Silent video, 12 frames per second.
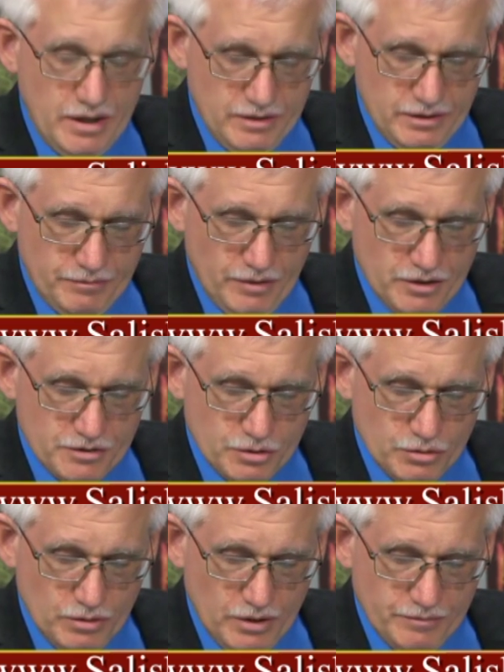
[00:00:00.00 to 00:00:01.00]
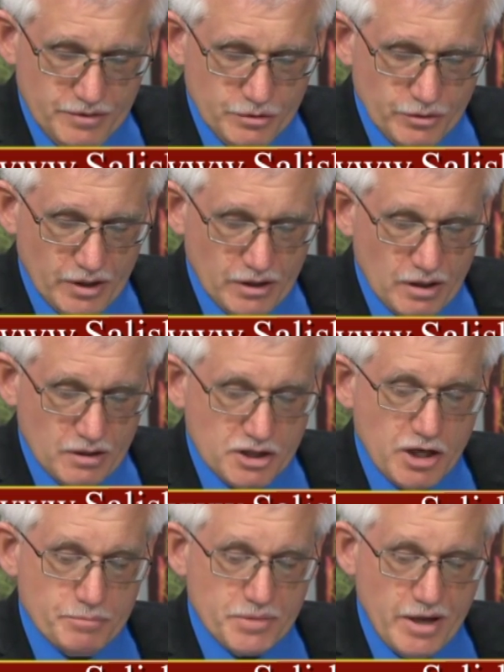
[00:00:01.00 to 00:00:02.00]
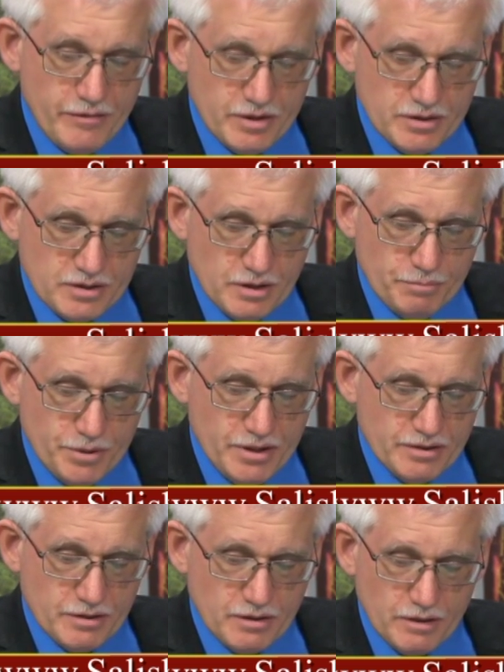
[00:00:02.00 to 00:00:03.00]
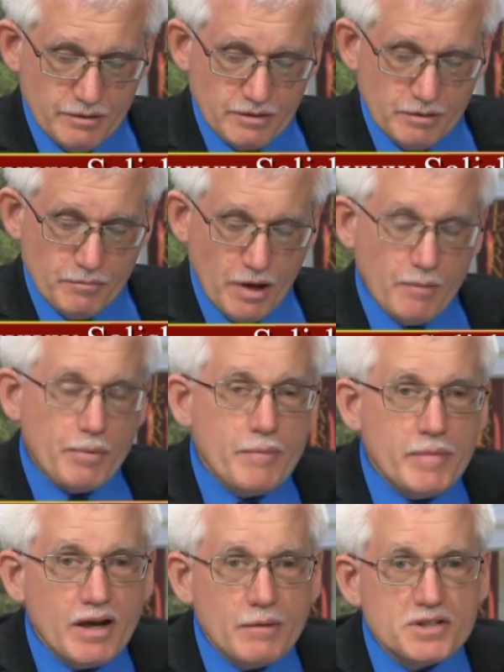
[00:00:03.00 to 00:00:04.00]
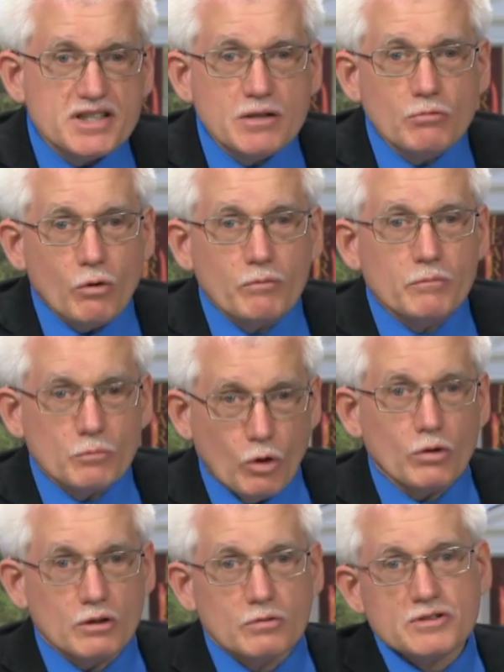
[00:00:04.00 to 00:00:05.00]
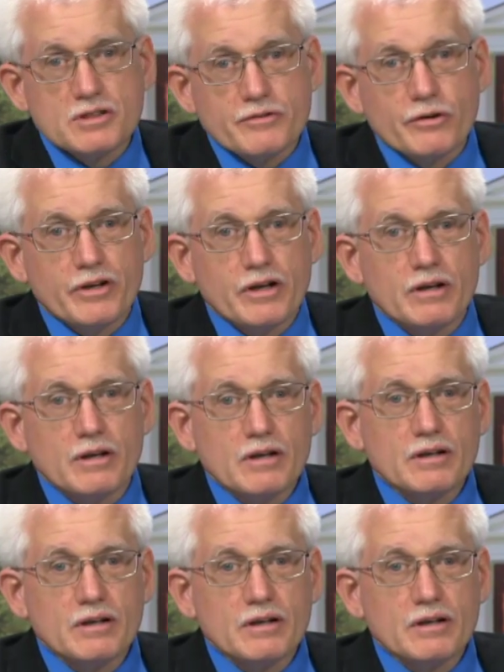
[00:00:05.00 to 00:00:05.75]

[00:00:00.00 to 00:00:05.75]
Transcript: and um, also um, he's doing a Chip Davis uh, piece at the uh, by Mannheim Steamroller, which is very uh,